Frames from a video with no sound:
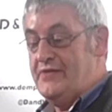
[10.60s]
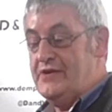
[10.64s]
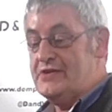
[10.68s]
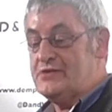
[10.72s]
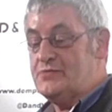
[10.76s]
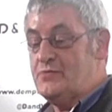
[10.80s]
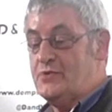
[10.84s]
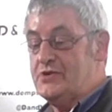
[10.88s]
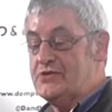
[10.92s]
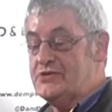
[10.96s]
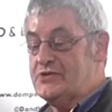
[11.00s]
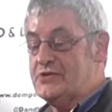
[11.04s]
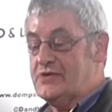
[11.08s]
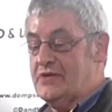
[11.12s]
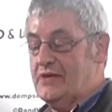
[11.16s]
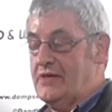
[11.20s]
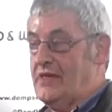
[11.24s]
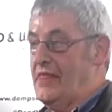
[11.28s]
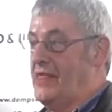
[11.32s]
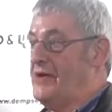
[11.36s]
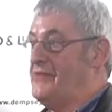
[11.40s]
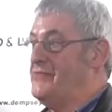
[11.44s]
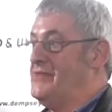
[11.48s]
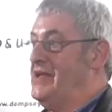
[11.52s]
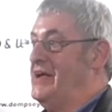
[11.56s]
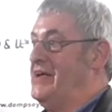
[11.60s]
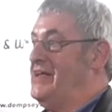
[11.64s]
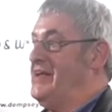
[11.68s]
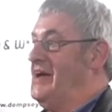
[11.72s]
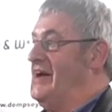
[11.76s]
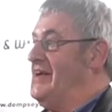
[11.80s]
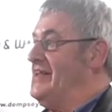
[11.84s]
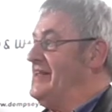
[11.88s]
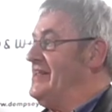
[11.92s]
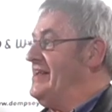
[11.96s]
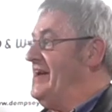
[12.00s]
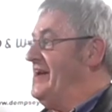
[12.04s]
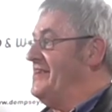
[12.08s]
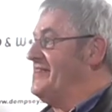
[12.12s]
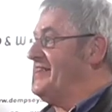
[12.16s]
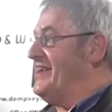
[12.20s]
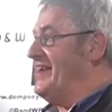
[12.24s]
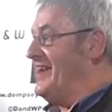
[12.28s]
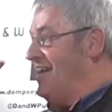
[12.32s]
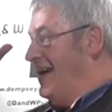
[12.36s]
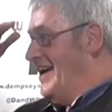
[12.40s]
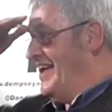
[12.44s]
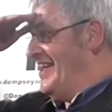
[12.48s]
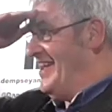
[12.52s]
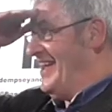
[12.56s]
This one here is from
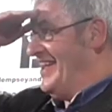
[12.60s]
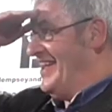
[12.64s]
Sheffield.